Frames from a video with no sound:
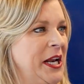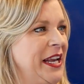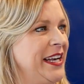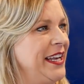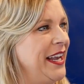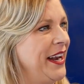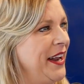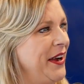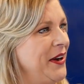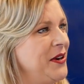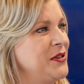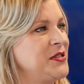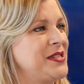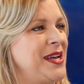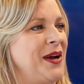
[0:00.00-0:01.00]

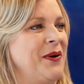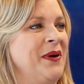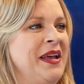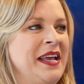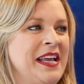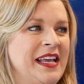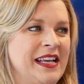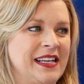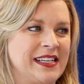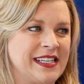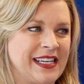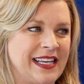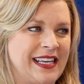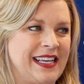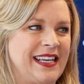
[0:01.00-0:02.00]
and
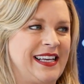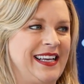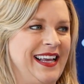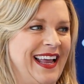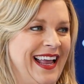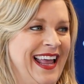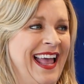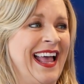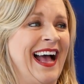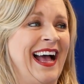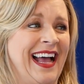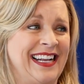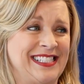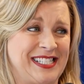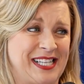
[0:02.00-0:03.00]
sometimes you
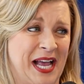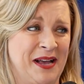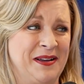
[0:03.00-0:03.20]
wake up out